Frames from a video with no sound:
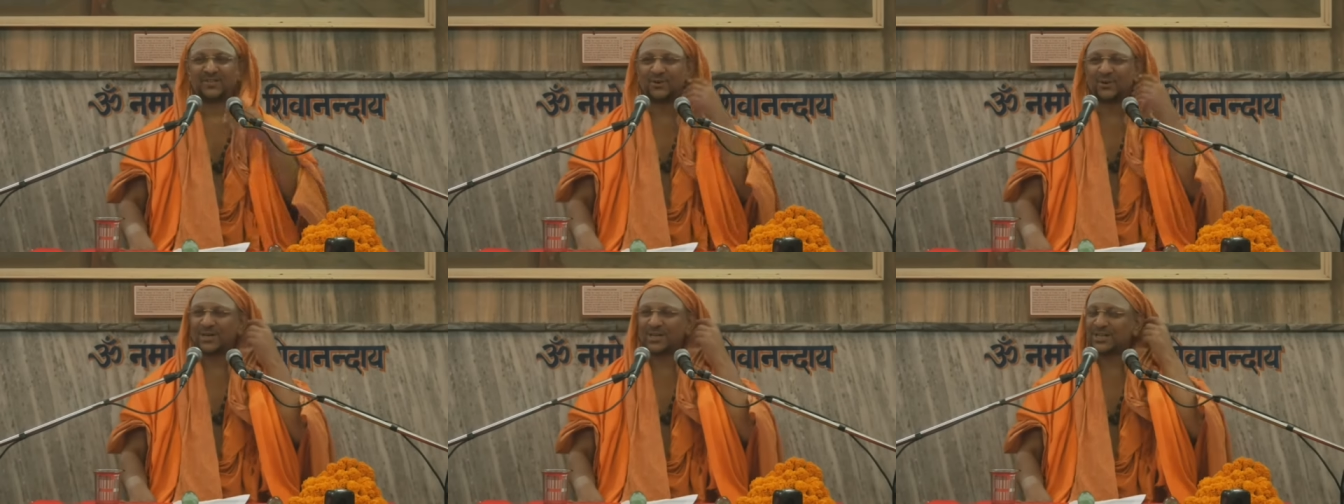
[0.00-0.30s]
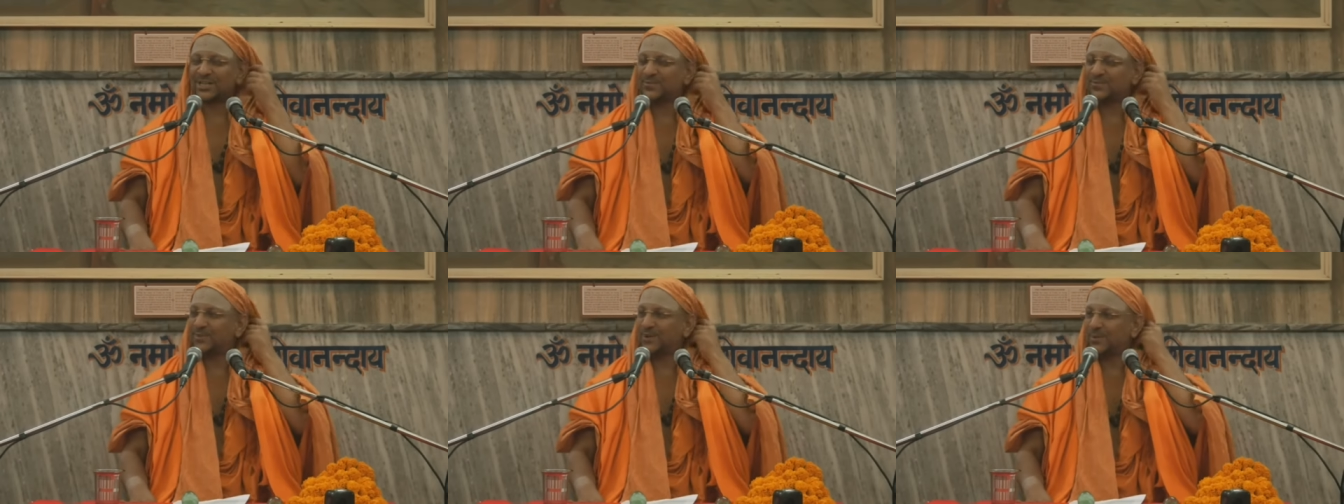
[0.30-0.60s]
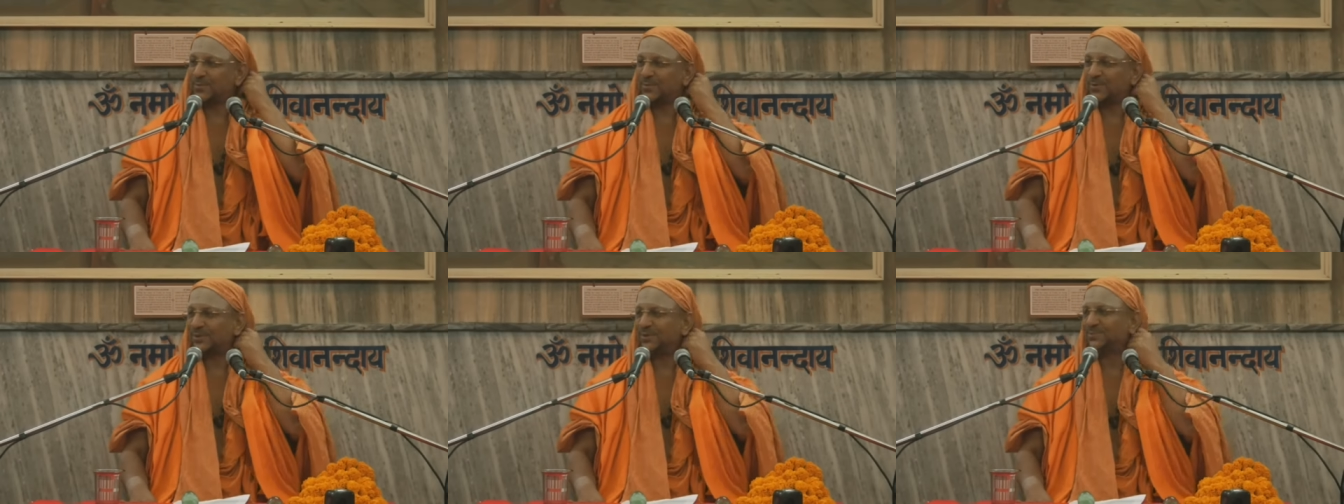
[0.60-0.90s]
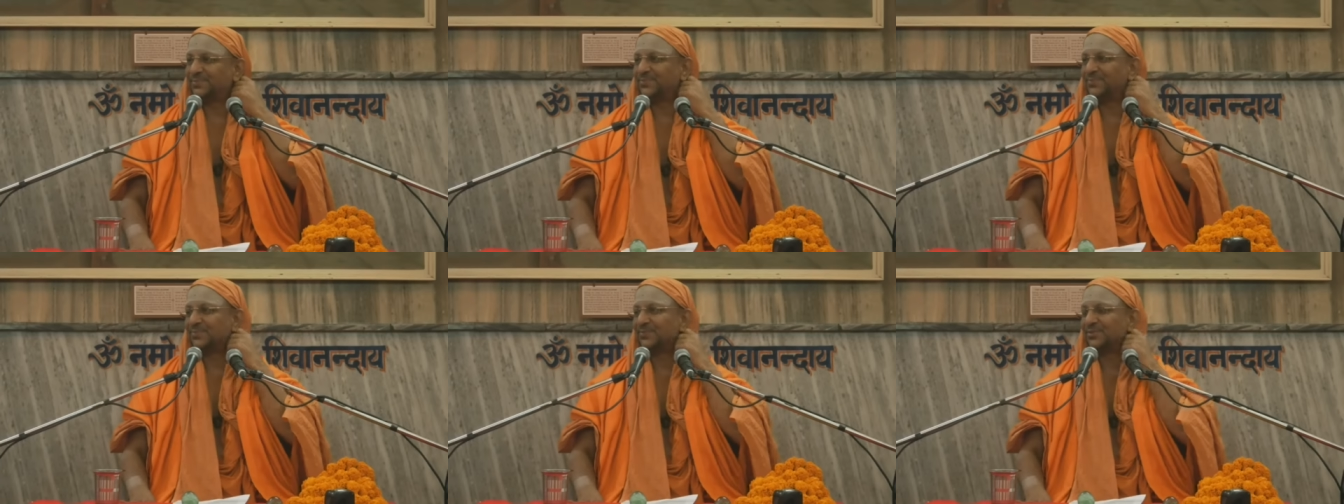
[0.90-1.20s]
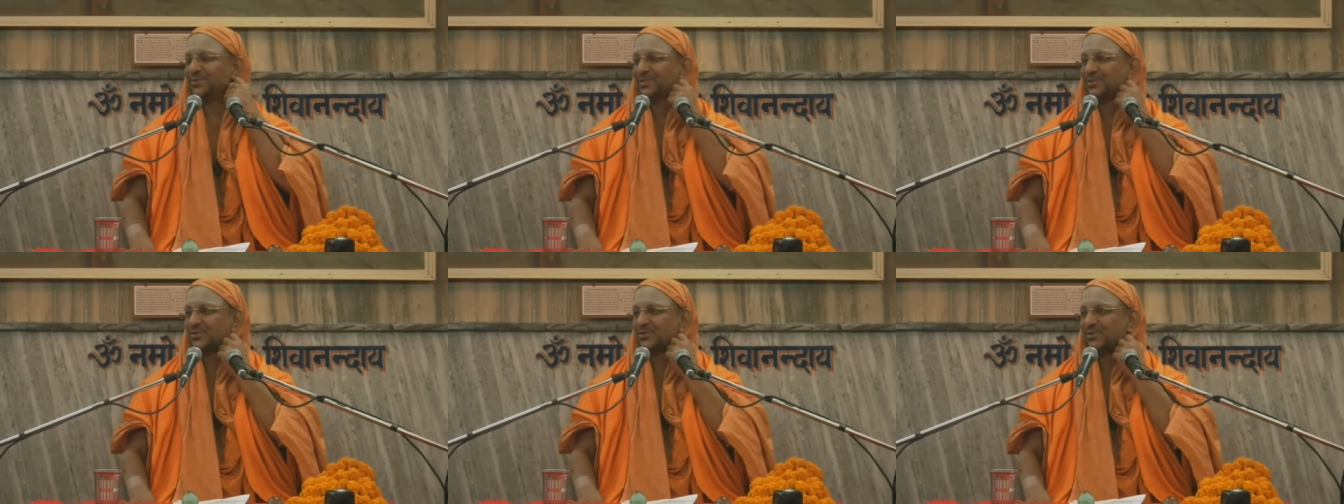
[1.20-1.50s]
What is Brahman?
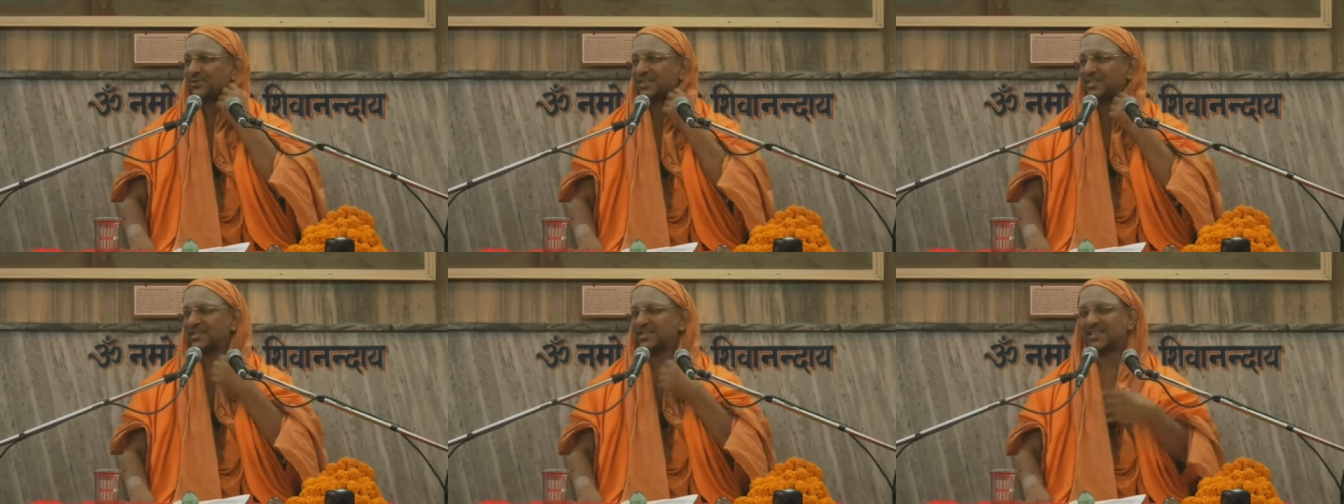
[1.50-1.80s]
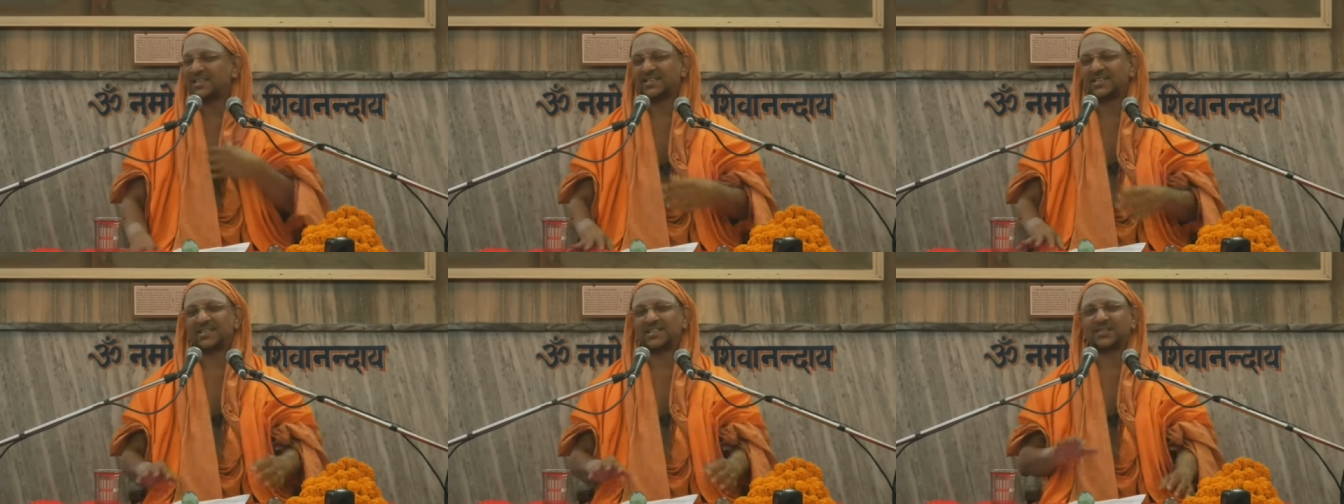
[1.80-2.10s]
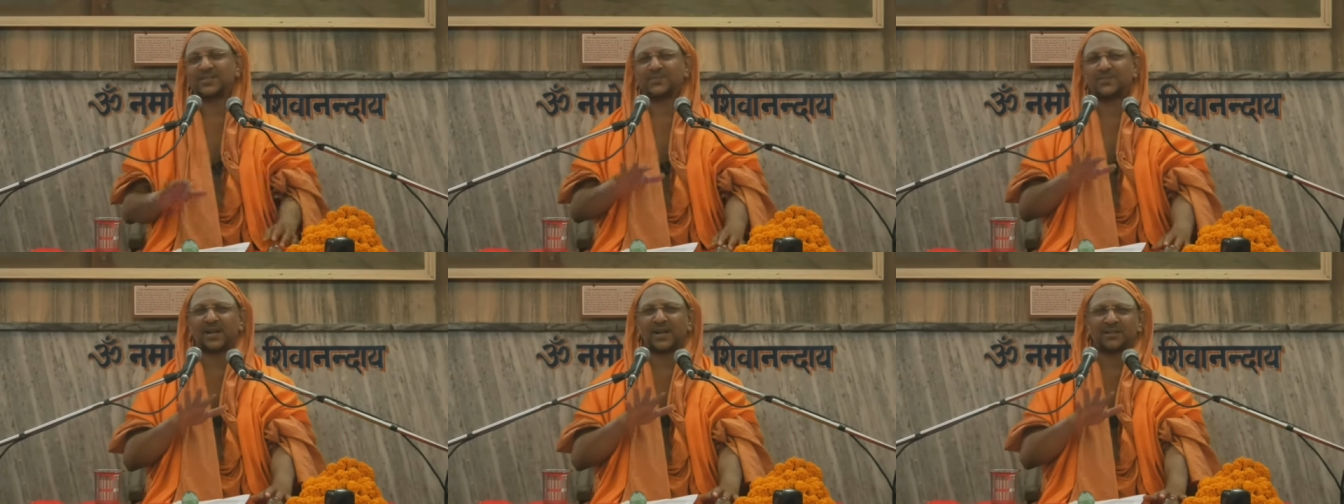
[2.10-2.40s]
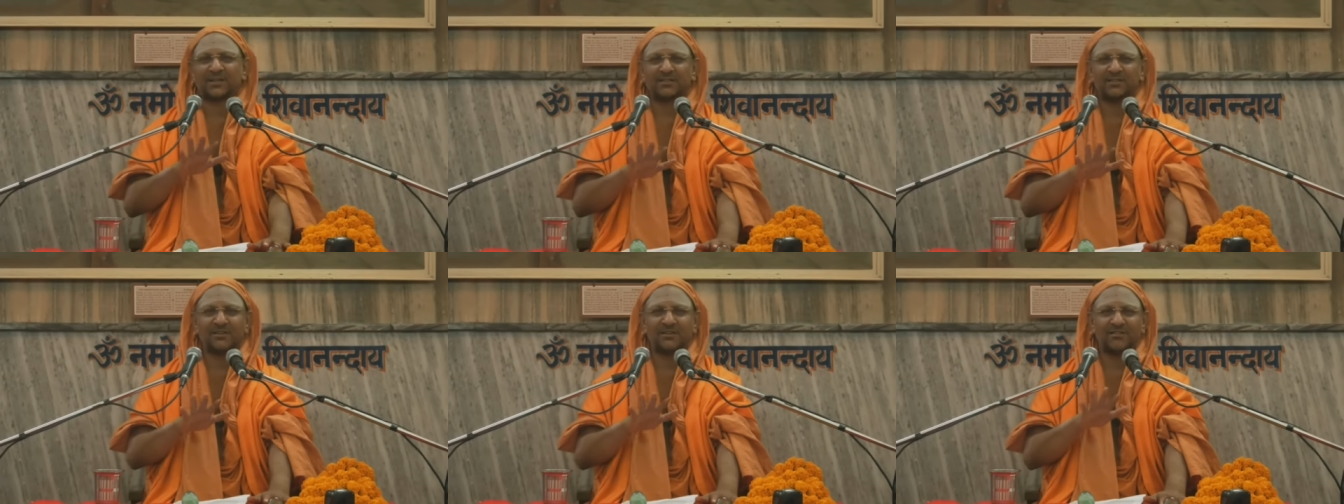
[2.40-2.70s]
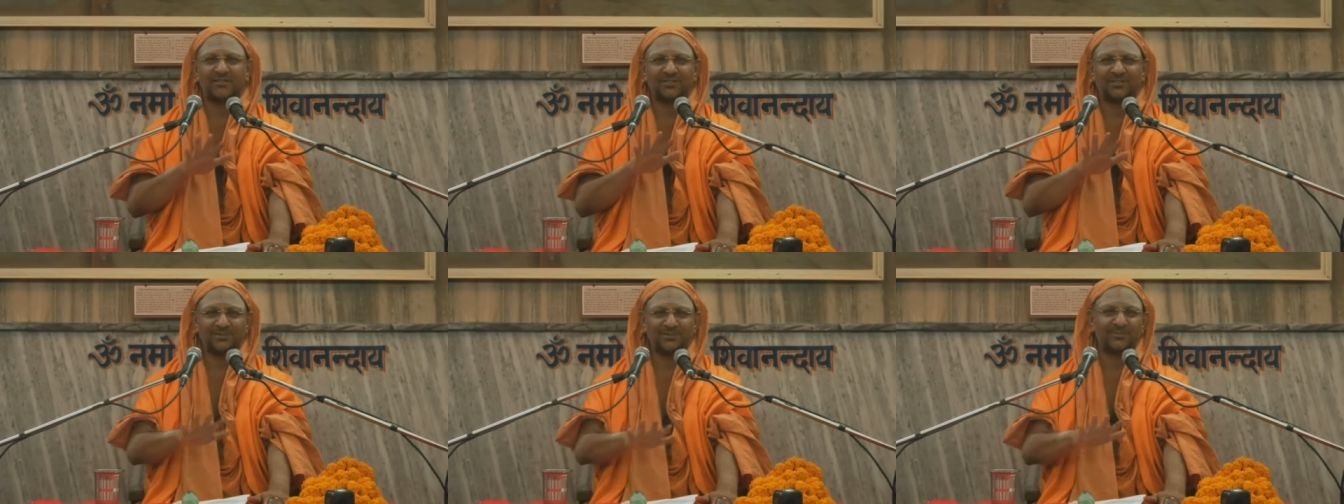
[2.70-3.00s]
The Shruti says it is
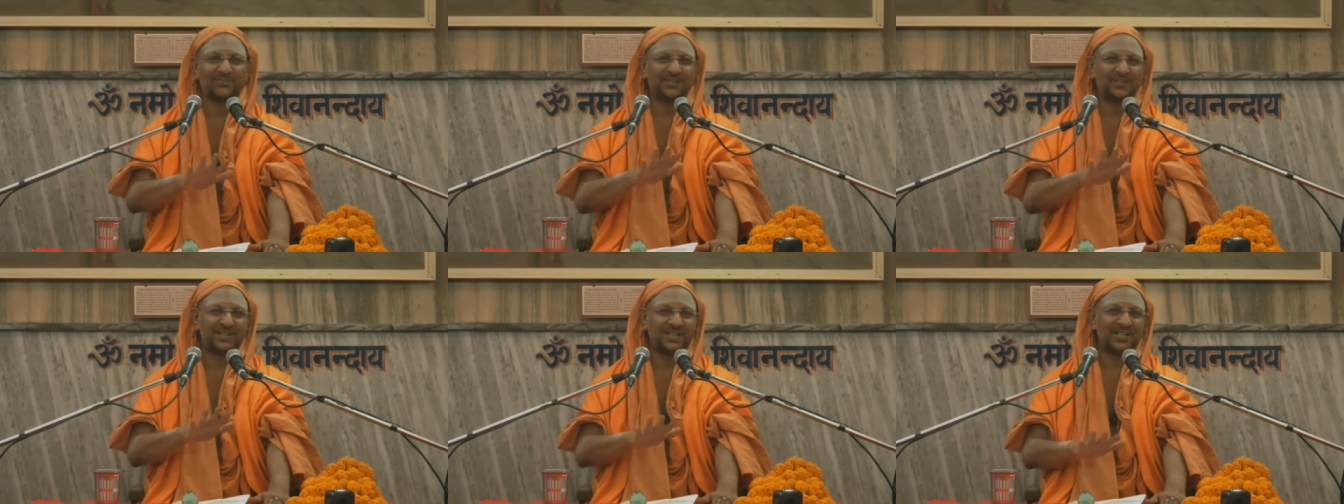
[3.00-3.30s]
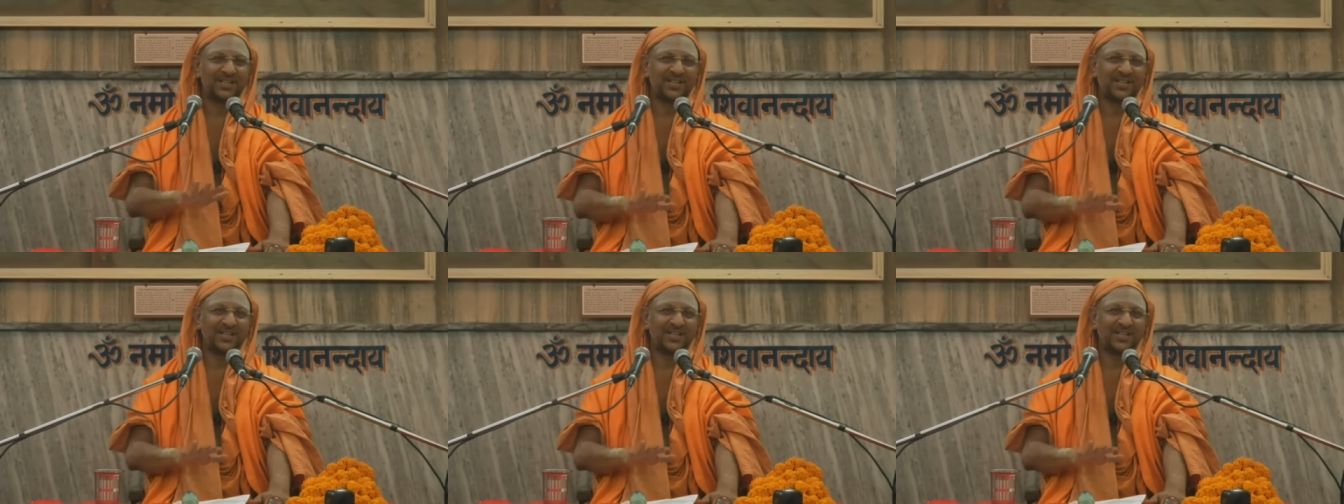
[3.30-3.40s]
Prajnanam.